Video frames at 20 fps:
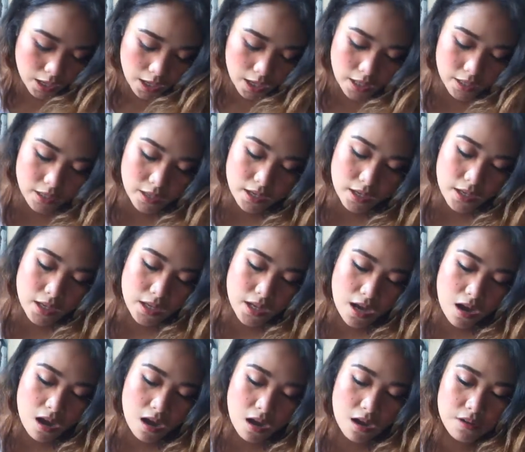And then
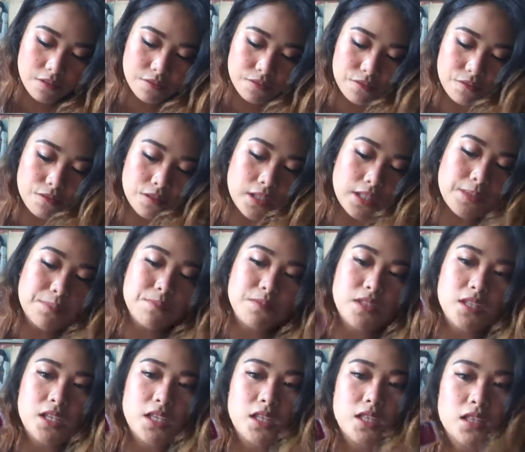I have lip
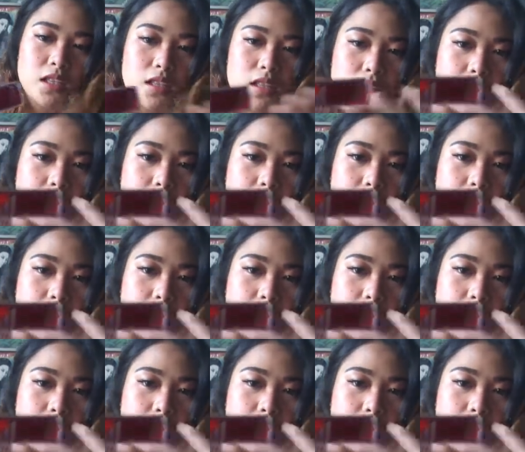tint.